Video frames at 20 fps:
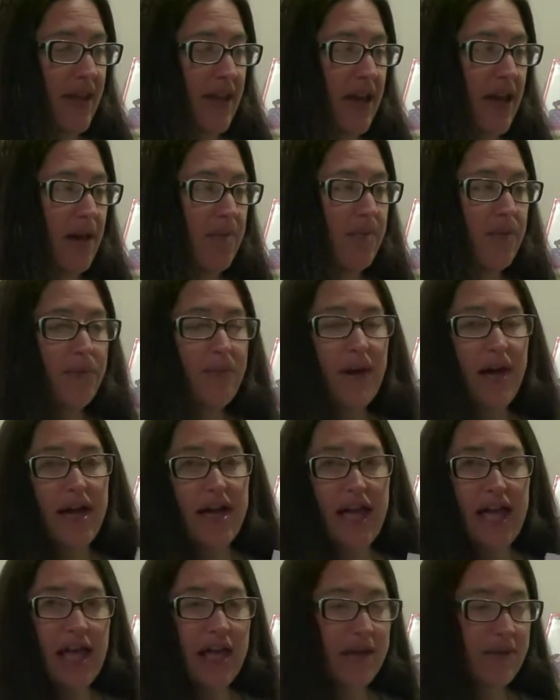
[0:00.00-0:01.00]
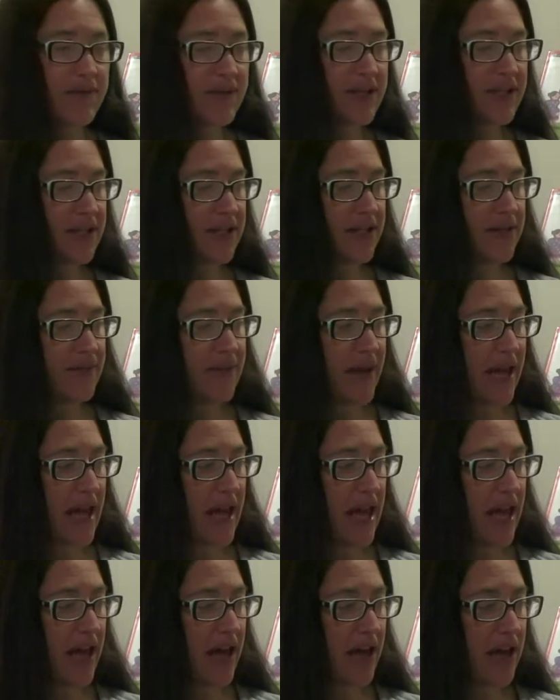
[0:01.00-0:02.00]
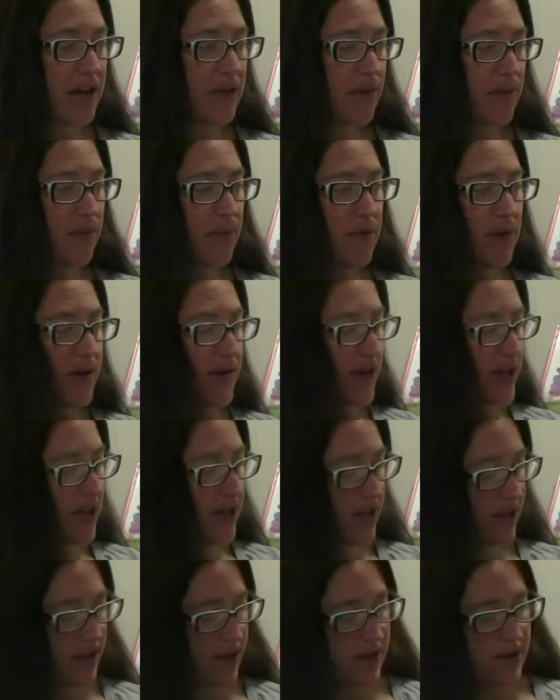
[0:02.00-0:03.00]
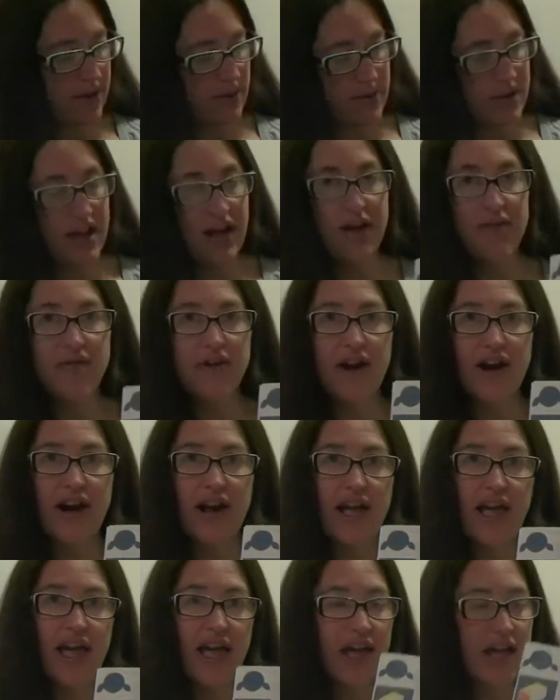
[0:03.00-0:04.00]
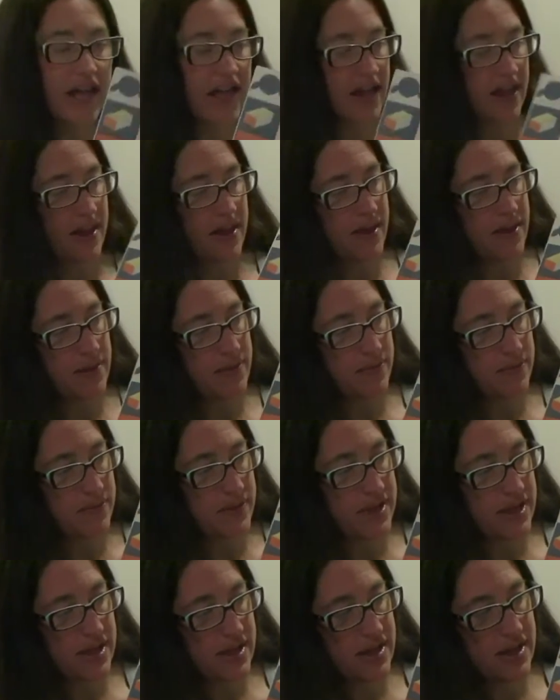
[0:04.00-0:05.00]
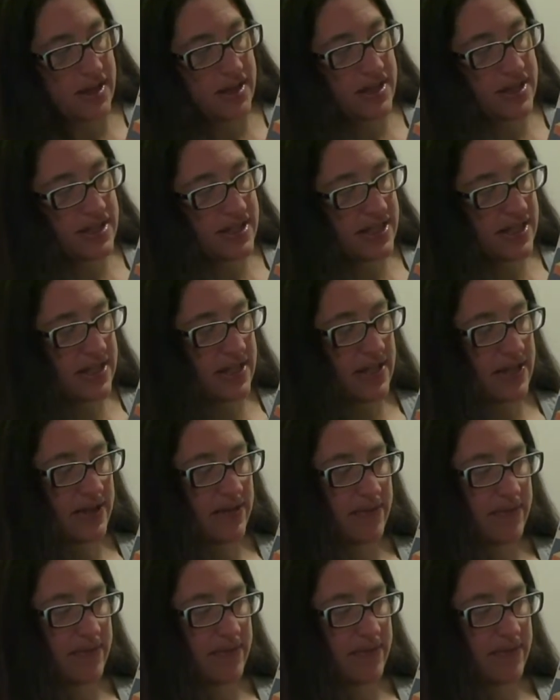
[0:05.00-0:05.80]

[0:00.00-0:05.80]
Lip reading: Apple Pie ABC by Anne Murray. Here we have our A, B, C.